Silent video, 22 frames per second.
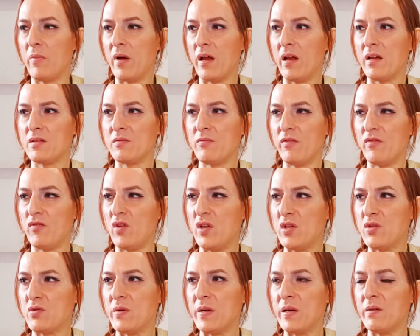if we
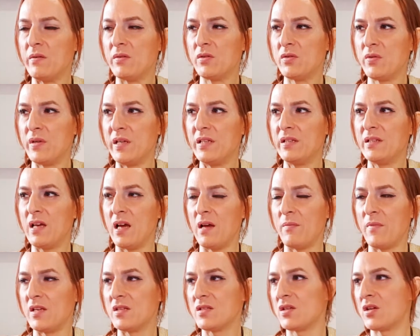treat, treat
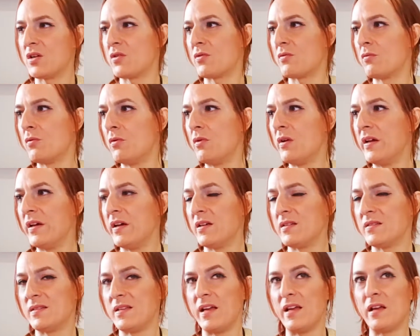them as cruelly
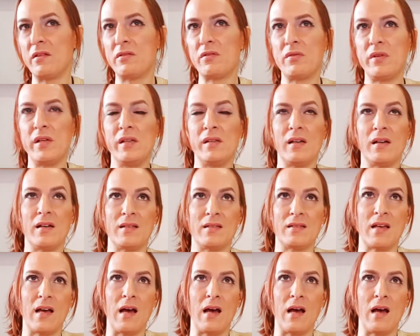as they treat us,